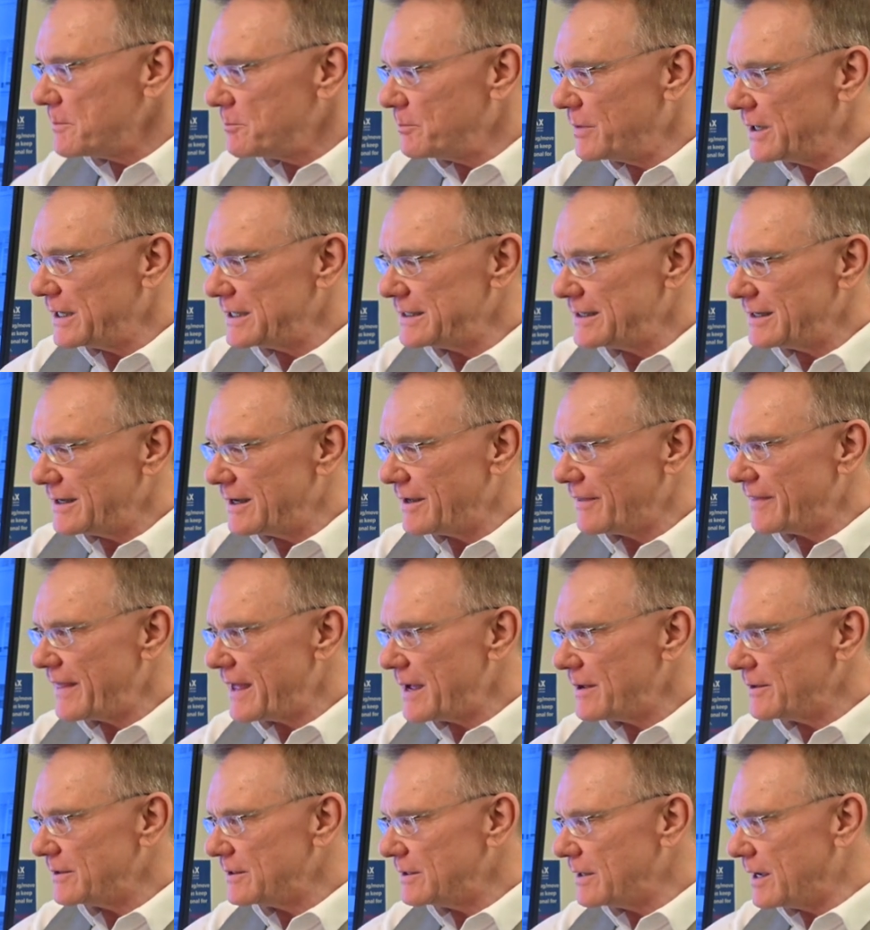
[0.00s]
But
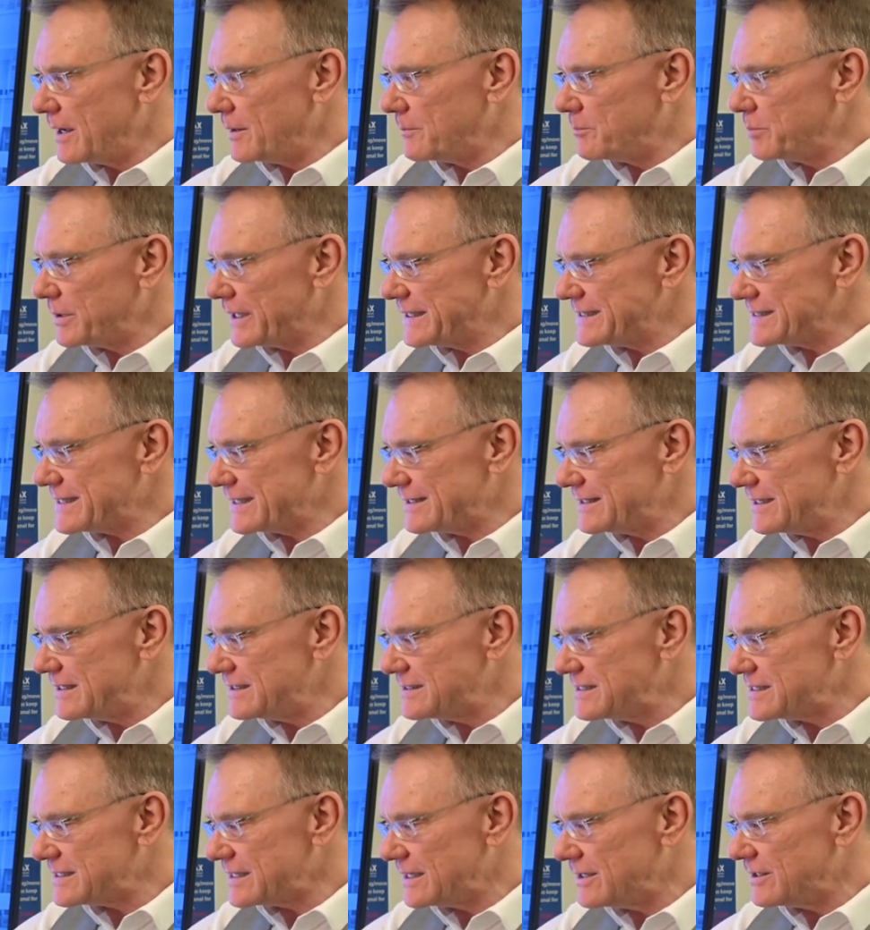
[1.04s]
that place that
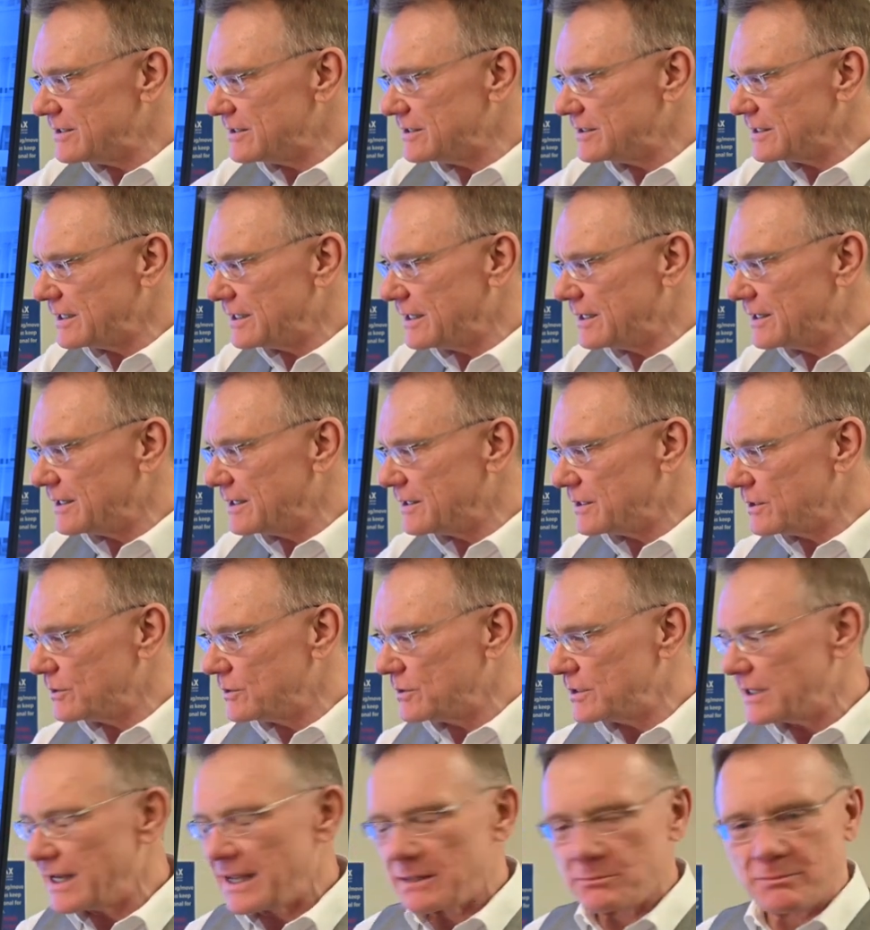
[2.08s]
did sell,
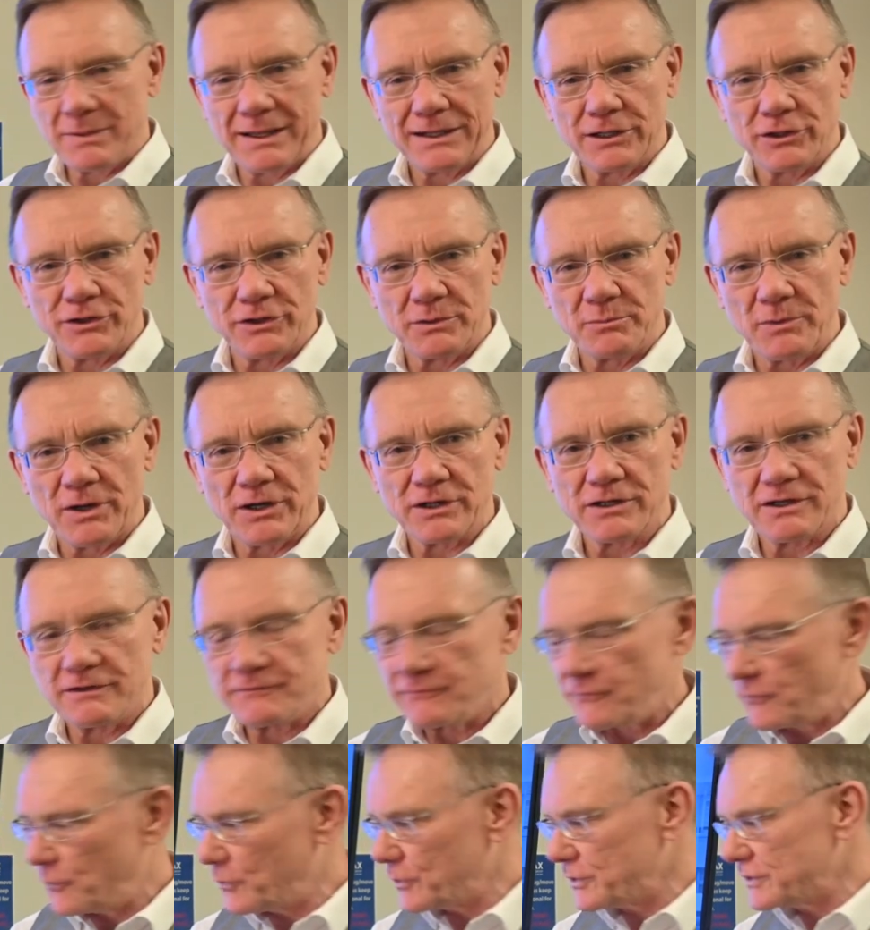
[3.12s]
it had been on the market
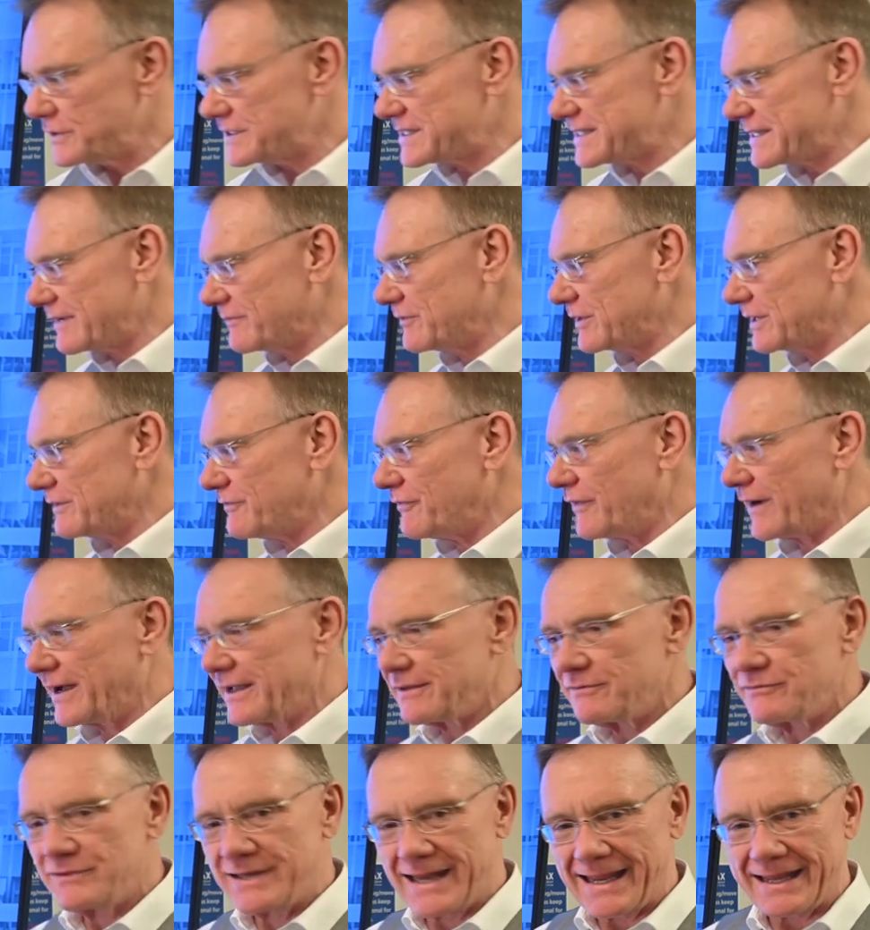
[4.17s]
for
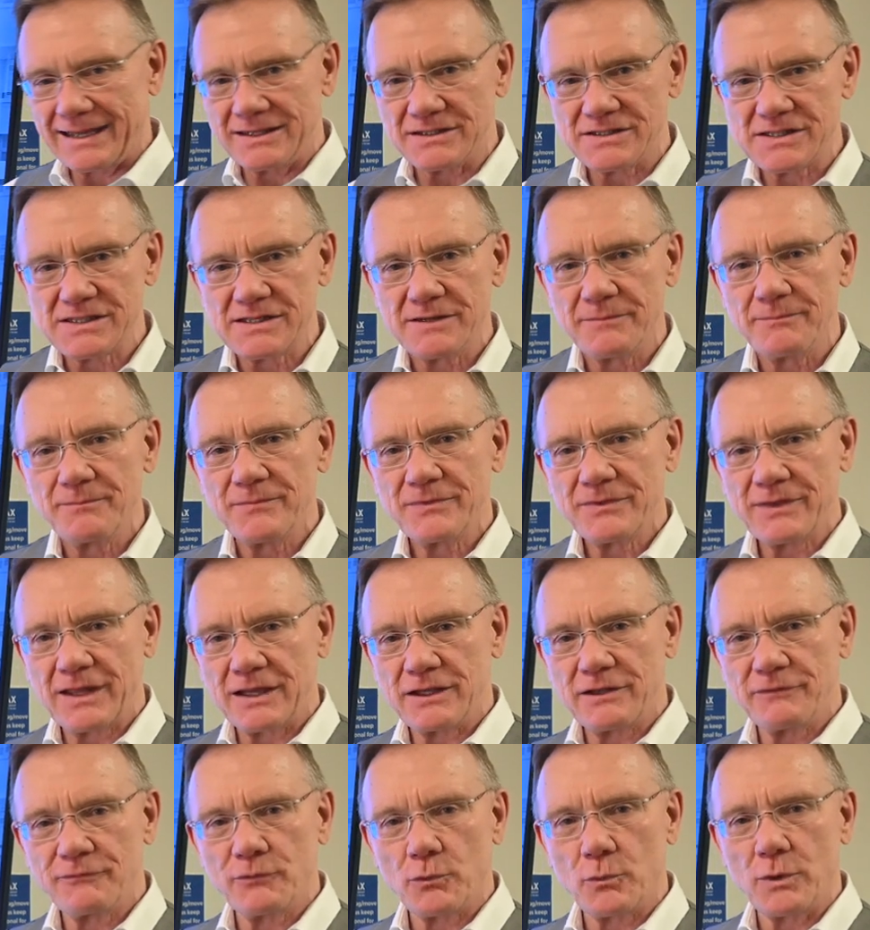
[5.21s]
75 days.
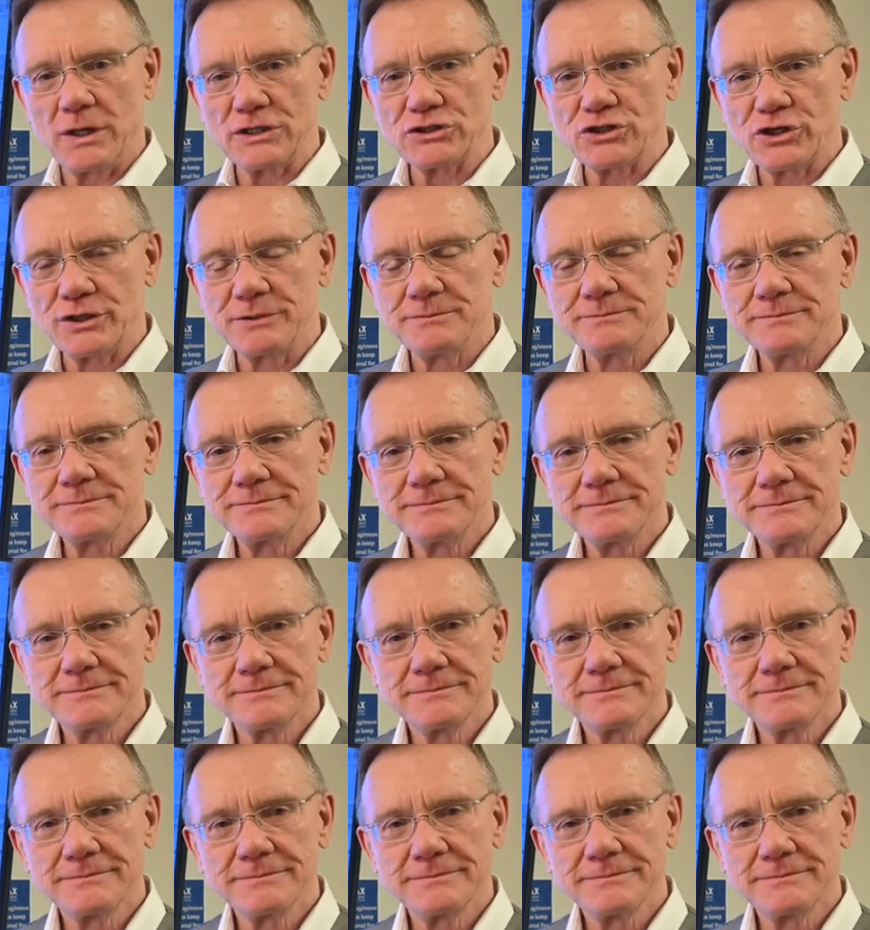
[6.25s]
Thank you for watching.